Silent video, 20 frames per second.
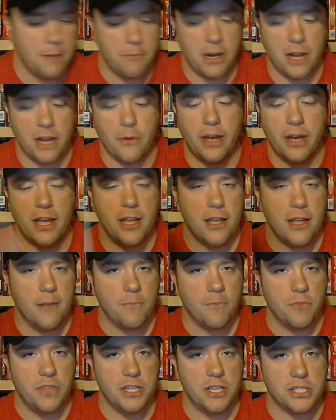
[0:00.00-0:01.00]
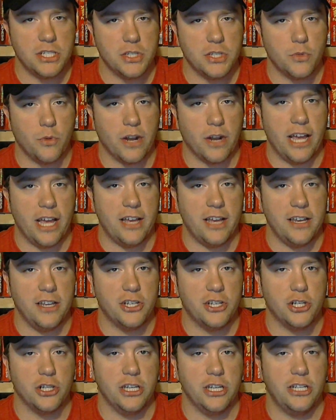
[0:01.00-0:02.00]
But anyway, this is what I
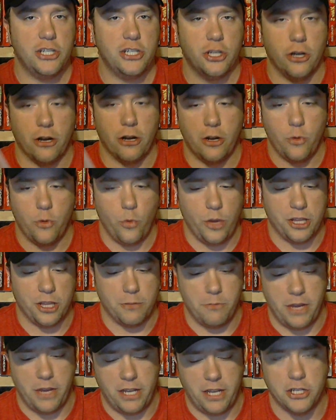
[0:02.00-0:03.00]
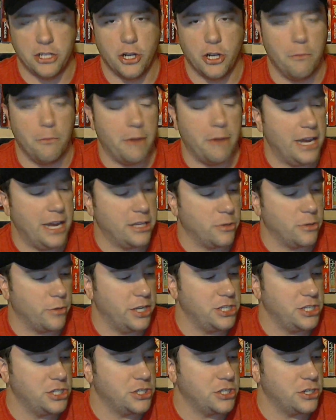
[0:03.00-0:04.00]
initially took with me to go buy at the
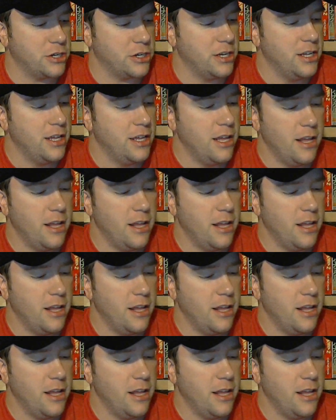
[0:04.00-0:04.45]
register.